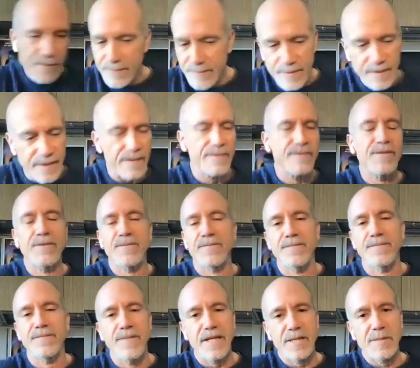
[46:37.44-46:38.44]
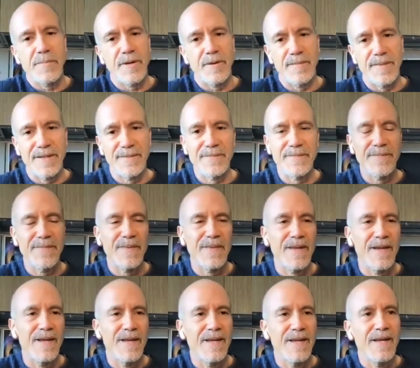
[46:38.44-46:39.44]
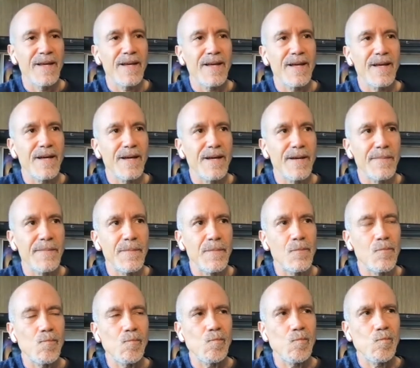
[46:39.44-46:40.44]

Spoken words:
you know, do experiment. Um,